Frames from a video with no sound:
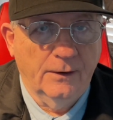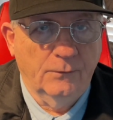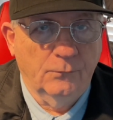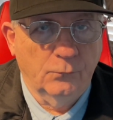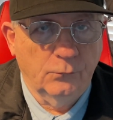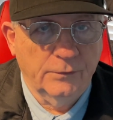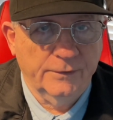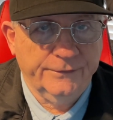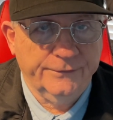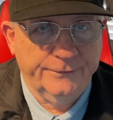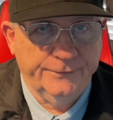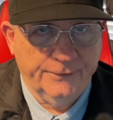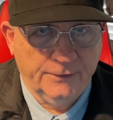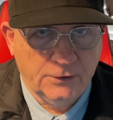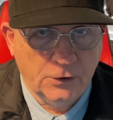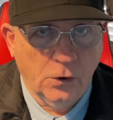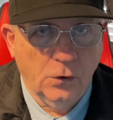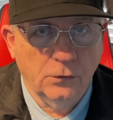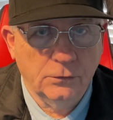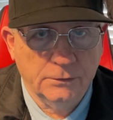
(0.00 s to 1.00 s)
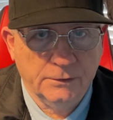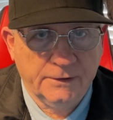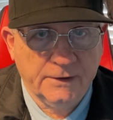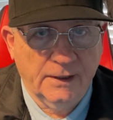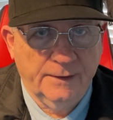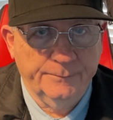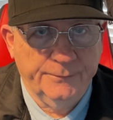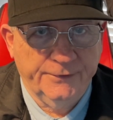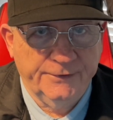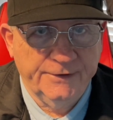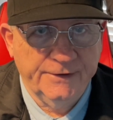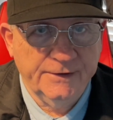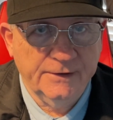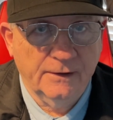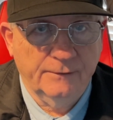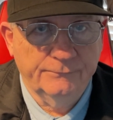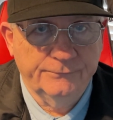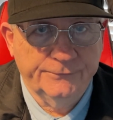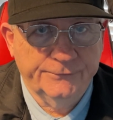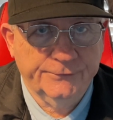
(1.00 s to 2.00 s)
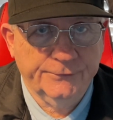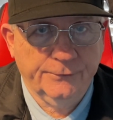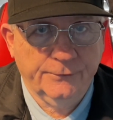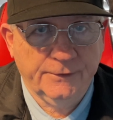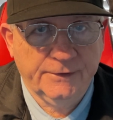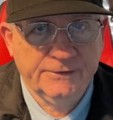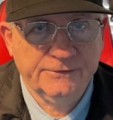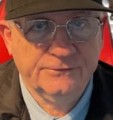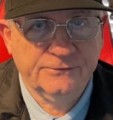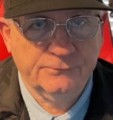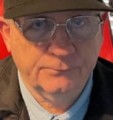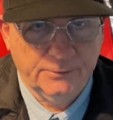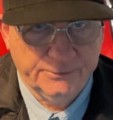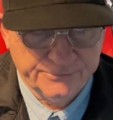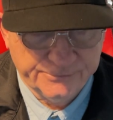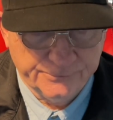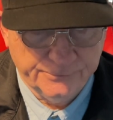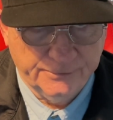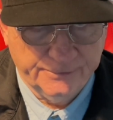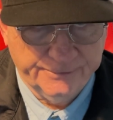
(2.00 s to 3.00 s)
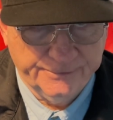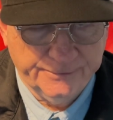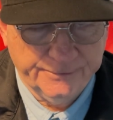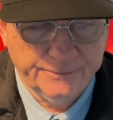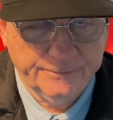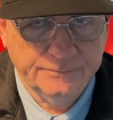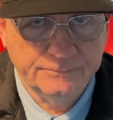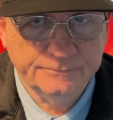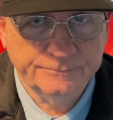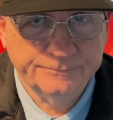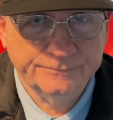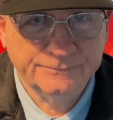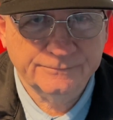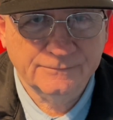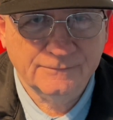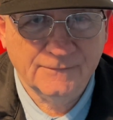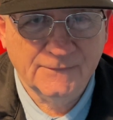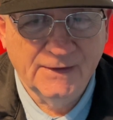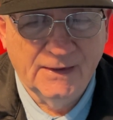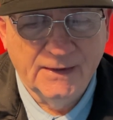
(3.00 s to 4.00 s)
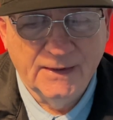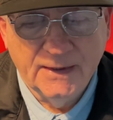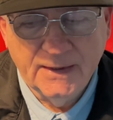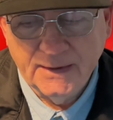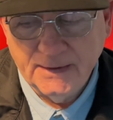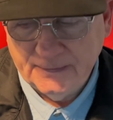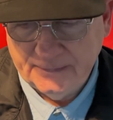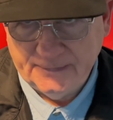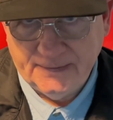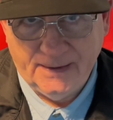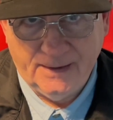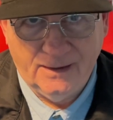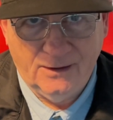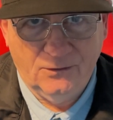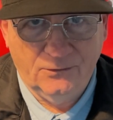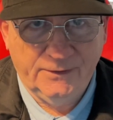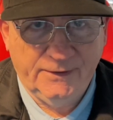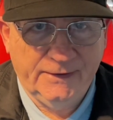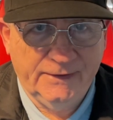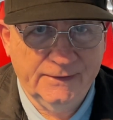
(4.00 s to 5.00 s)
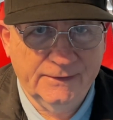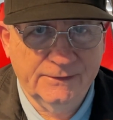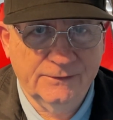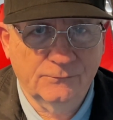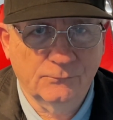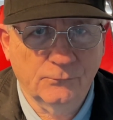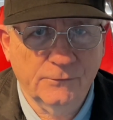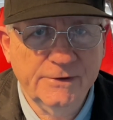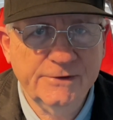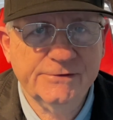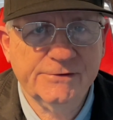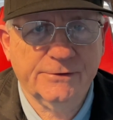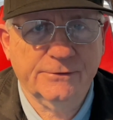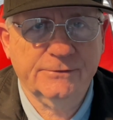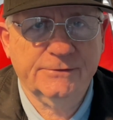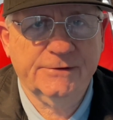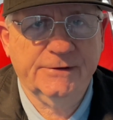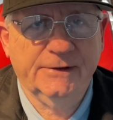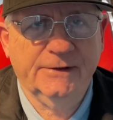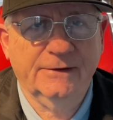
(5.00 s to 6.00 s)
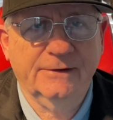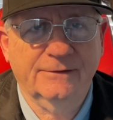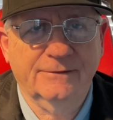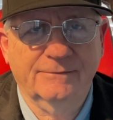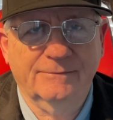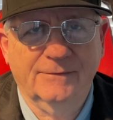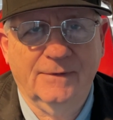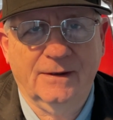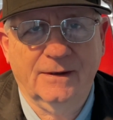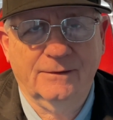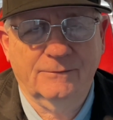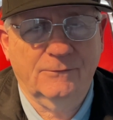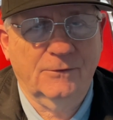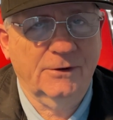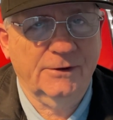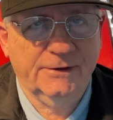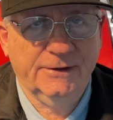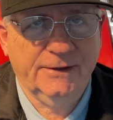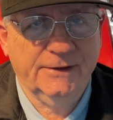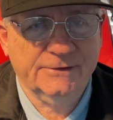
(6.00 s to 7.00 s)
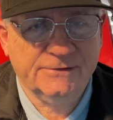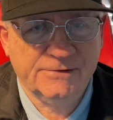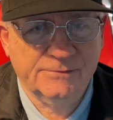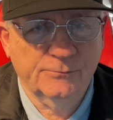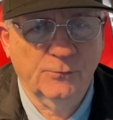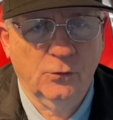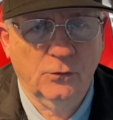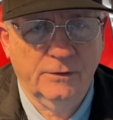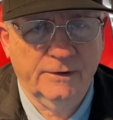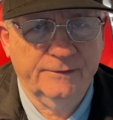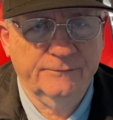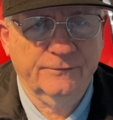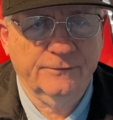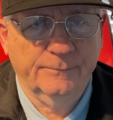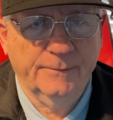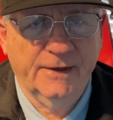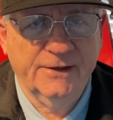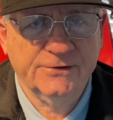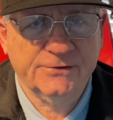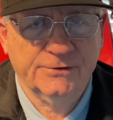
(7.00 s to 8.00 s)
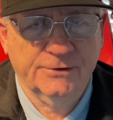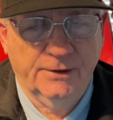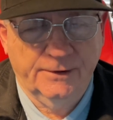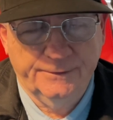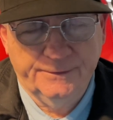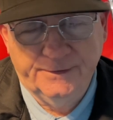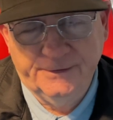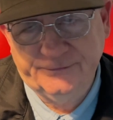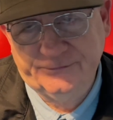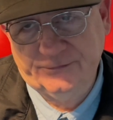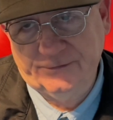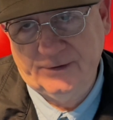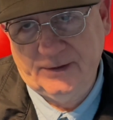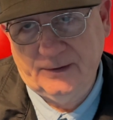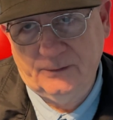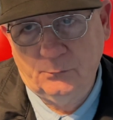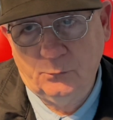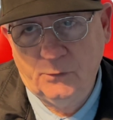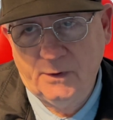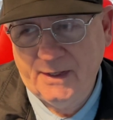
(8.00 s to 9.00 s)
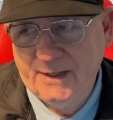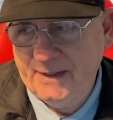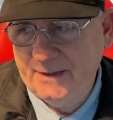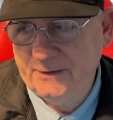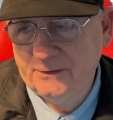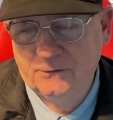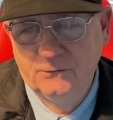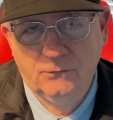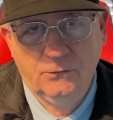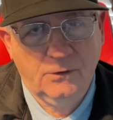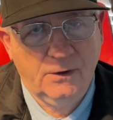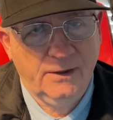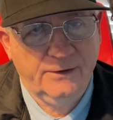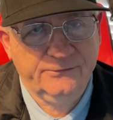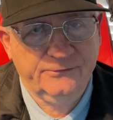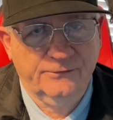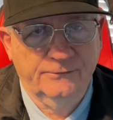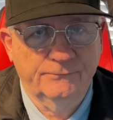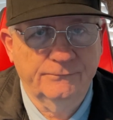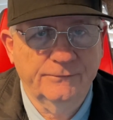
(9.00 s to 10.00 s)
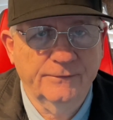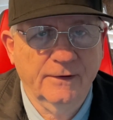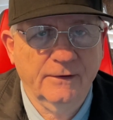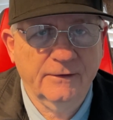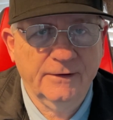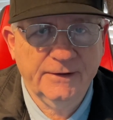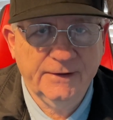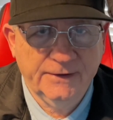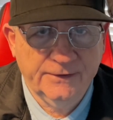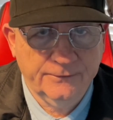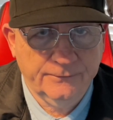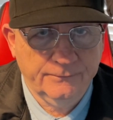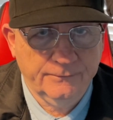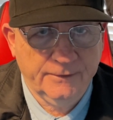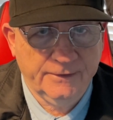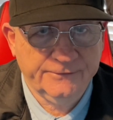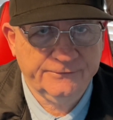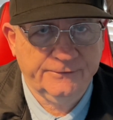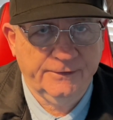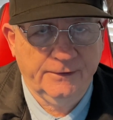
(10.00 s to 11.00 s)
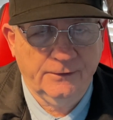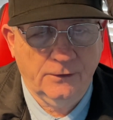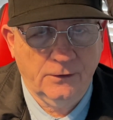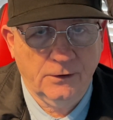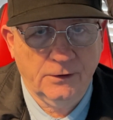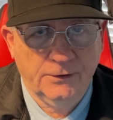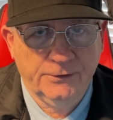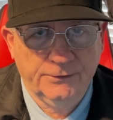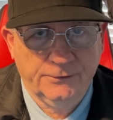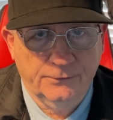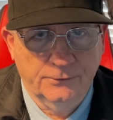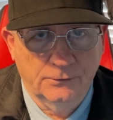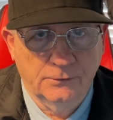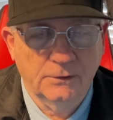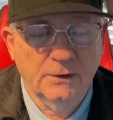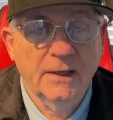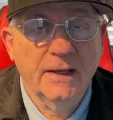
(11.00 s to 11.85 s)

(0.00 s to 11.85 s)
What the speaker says: with the Kohler Company of Zurich, Switzerland. Now, in researching, I wanted to get some more information on this, and I ran across a very interesting article,